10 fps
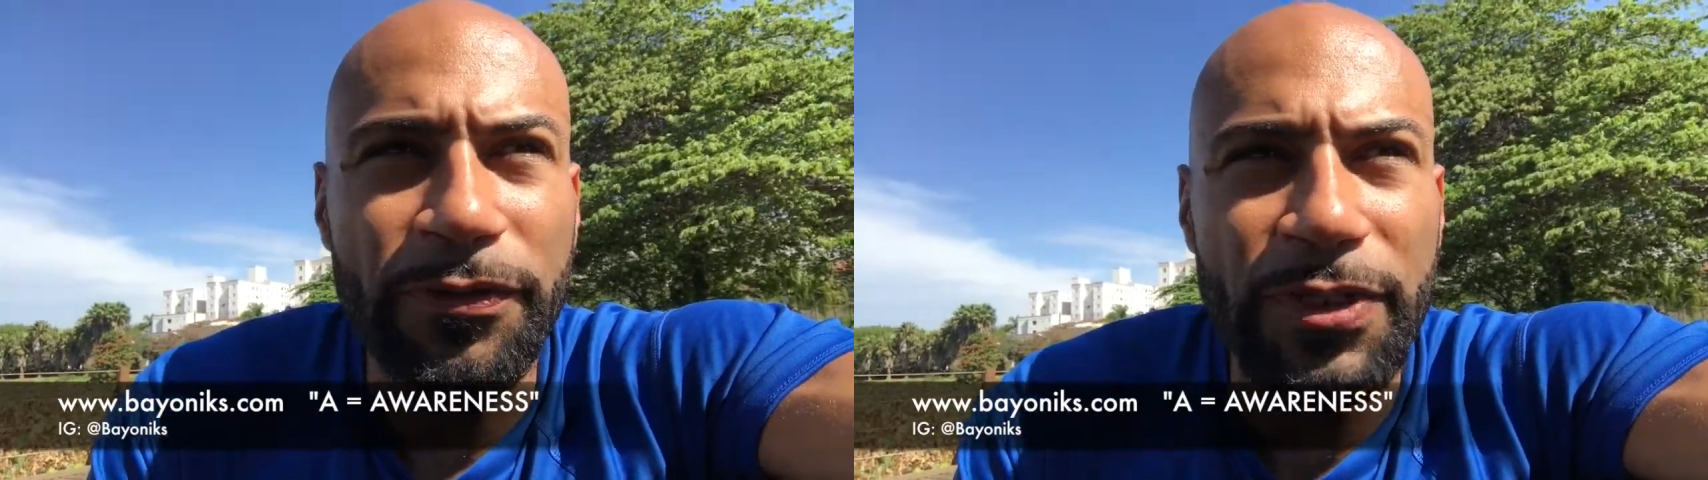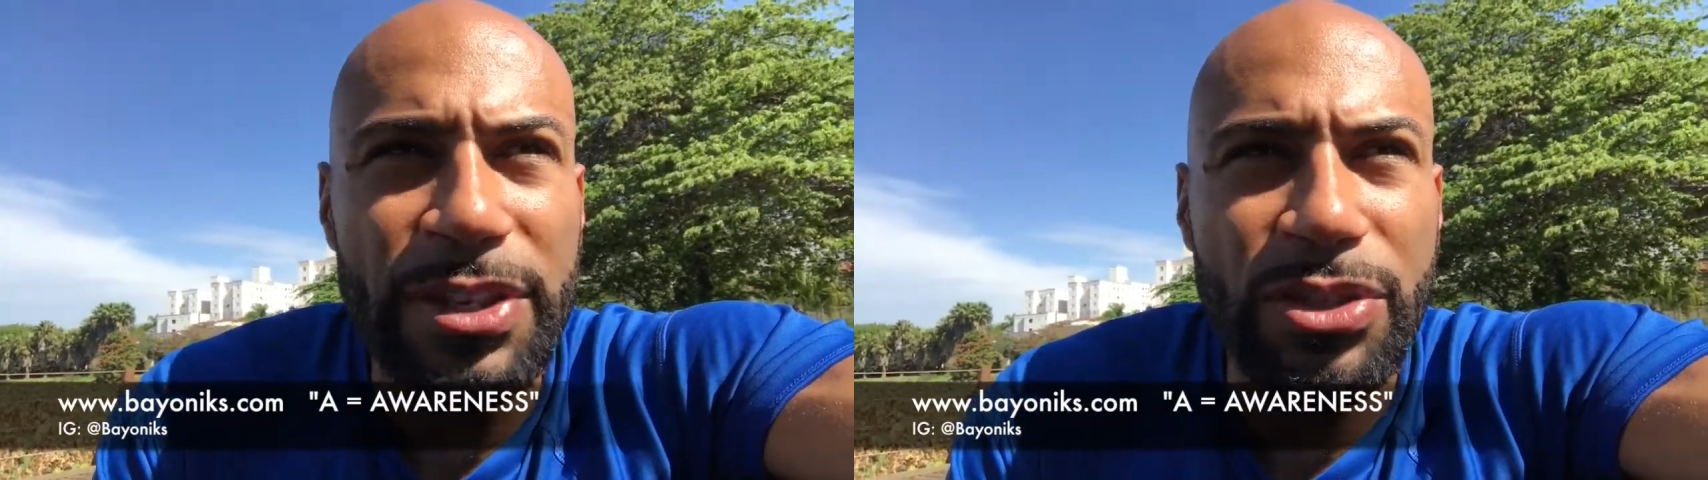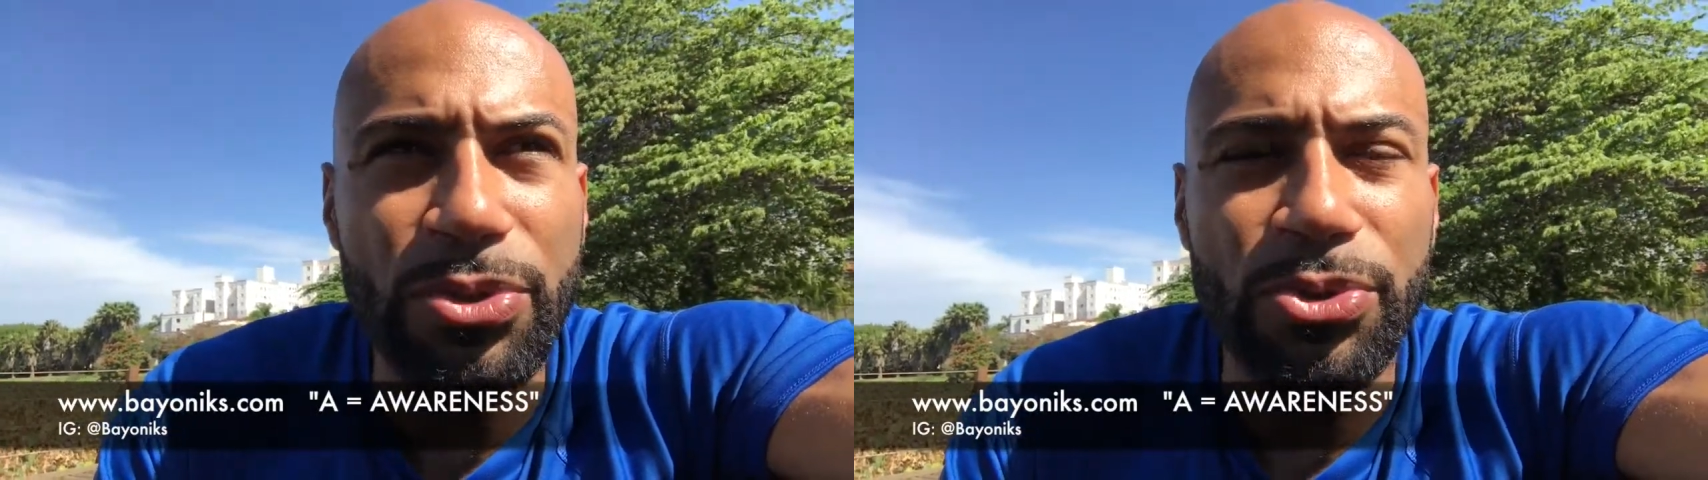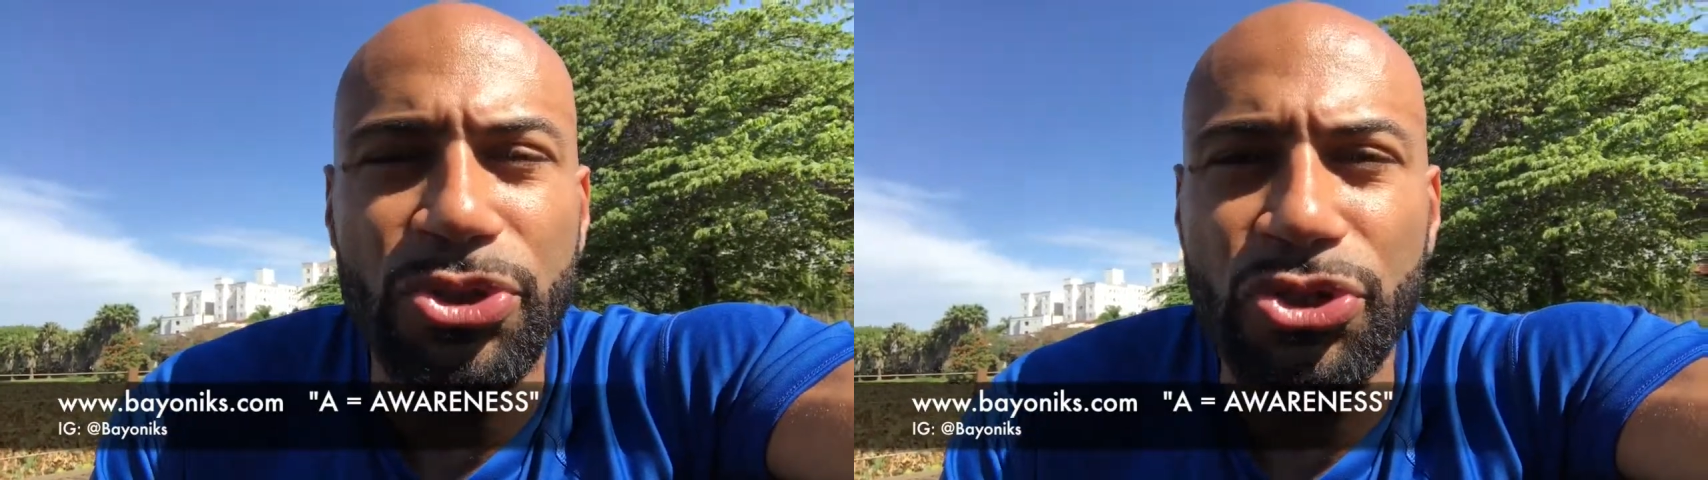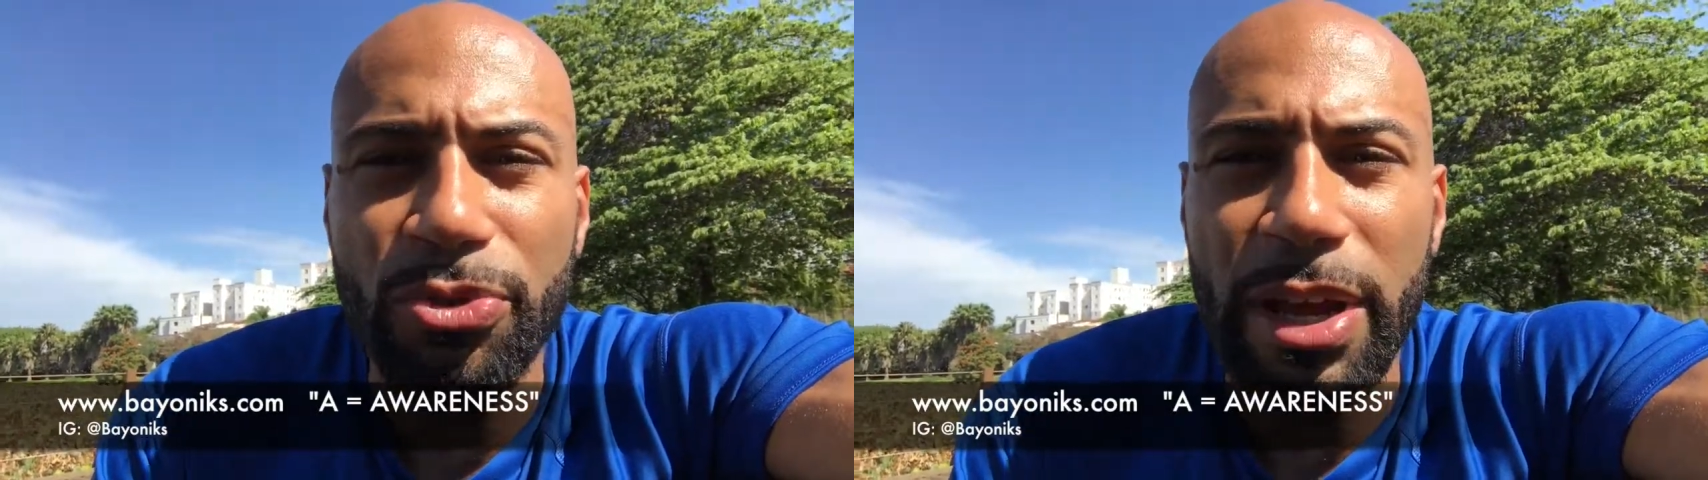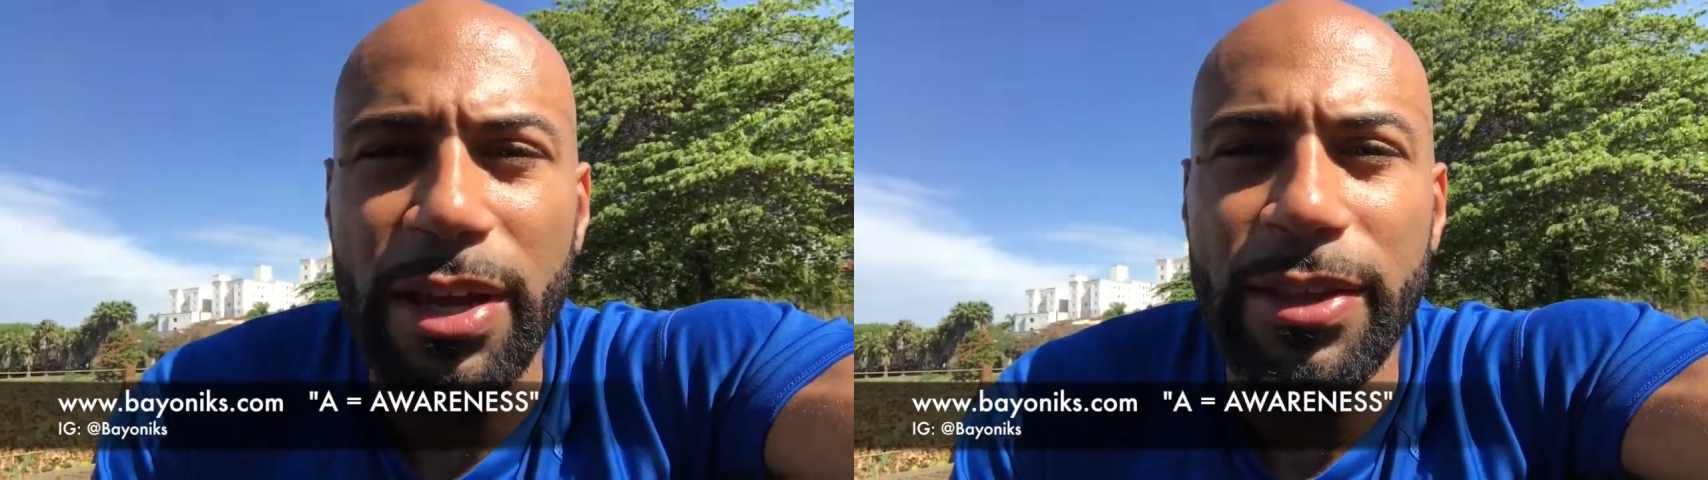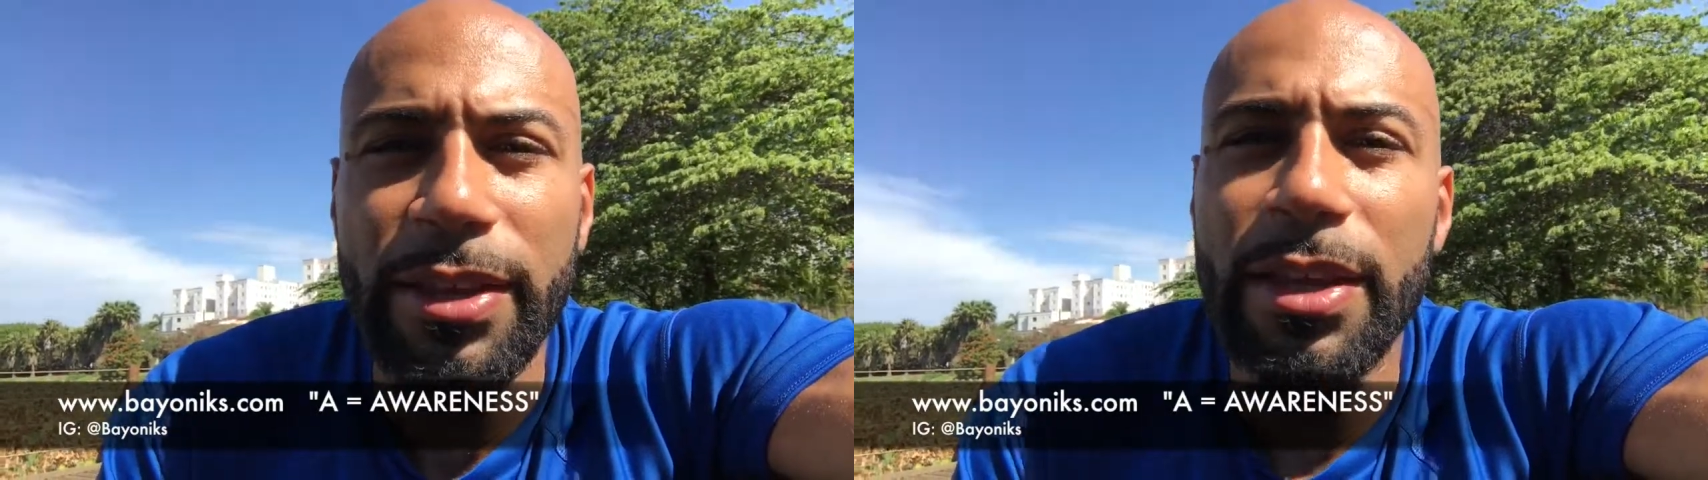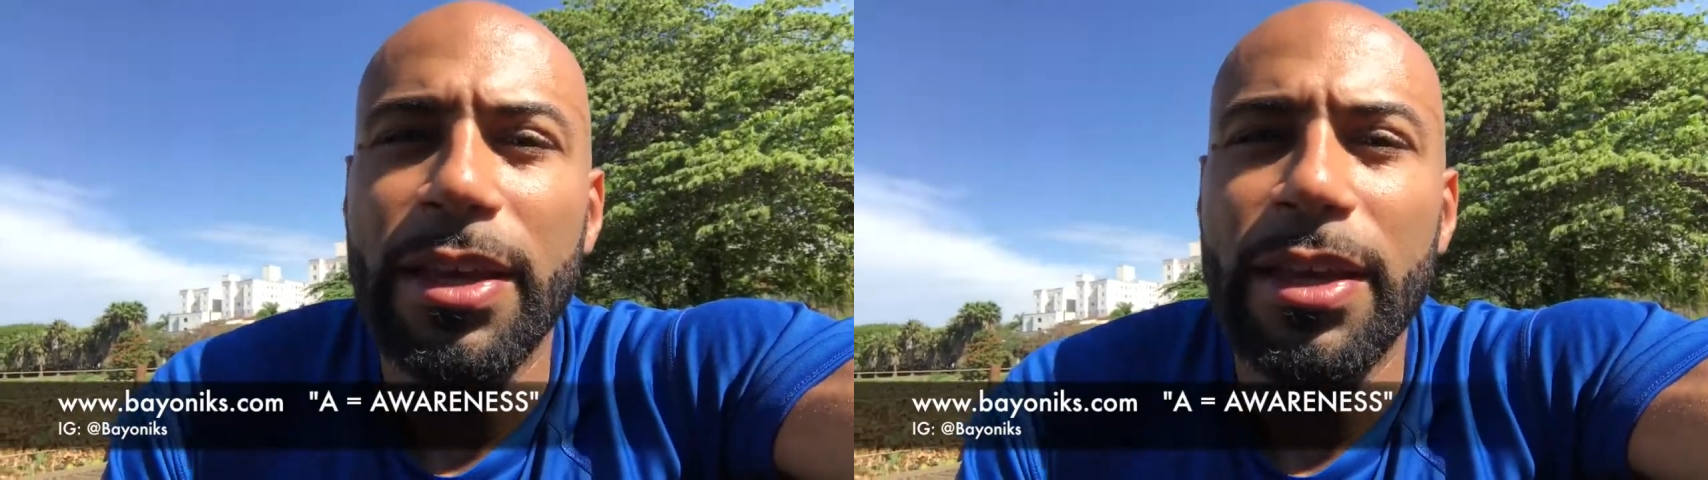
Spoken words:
physical strength